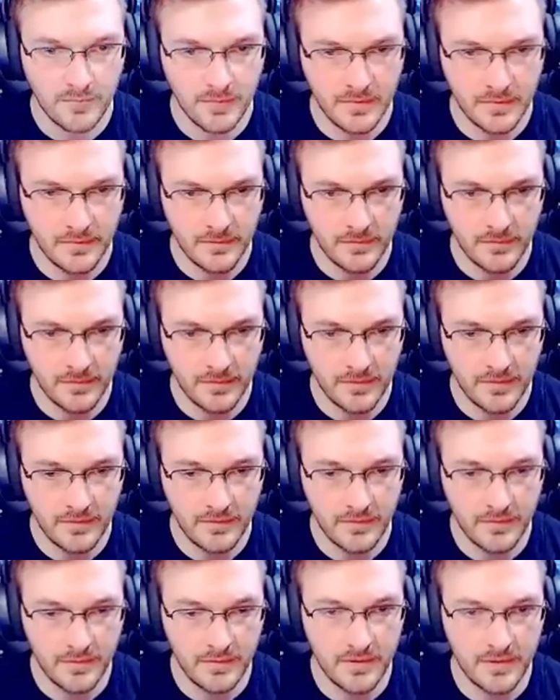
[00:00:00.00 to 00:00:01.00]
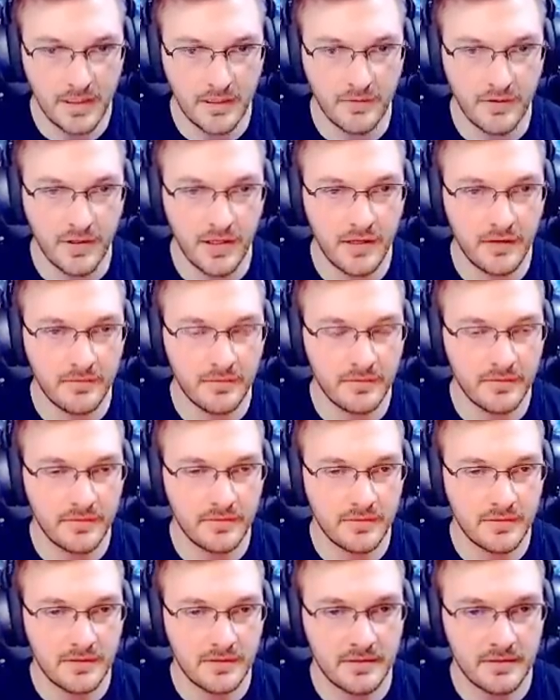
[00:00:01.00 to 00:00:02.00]
after people. Sometimes you
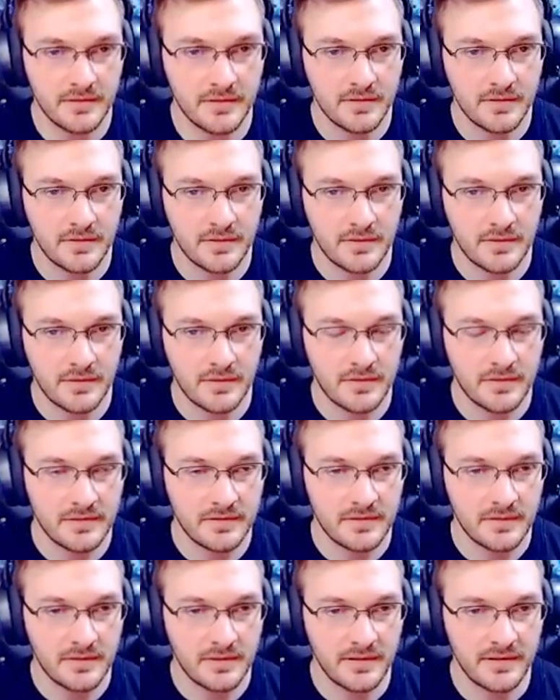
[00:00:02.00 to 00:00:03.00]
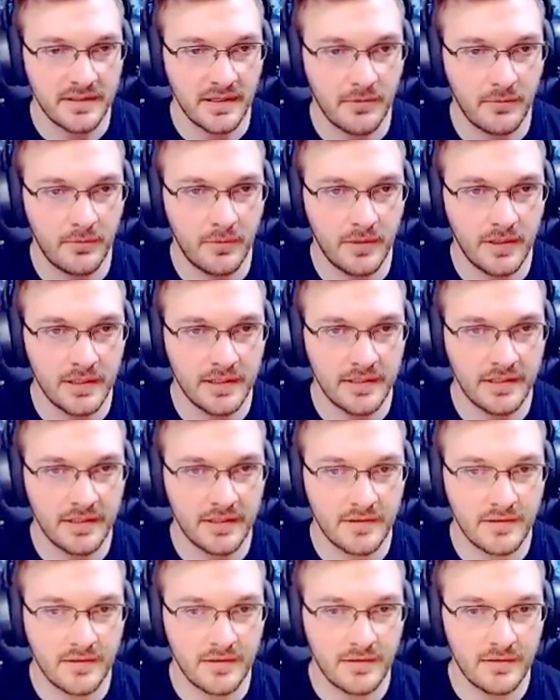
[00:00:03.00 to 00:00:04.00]
need to let the lobby do the dirty work
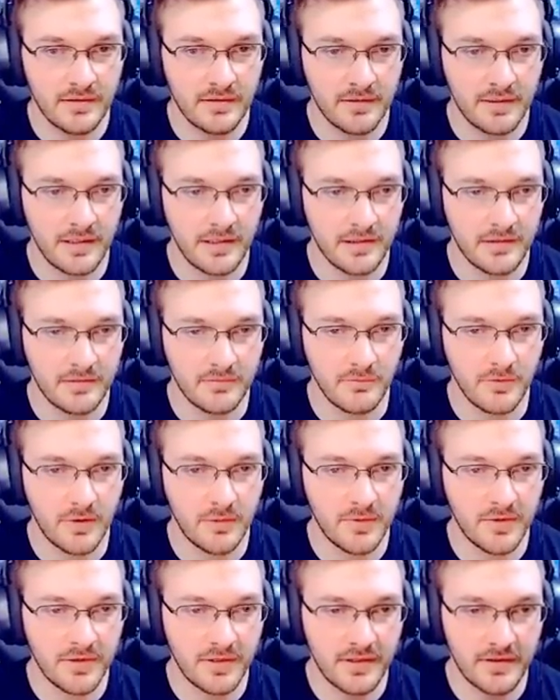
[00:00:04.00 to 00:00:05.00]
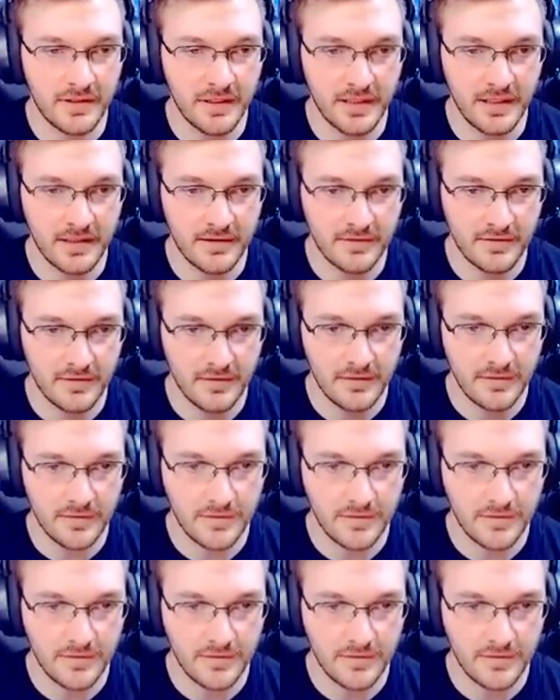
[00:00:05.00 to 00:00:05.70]
for you sometimes if you're trying to go for that win.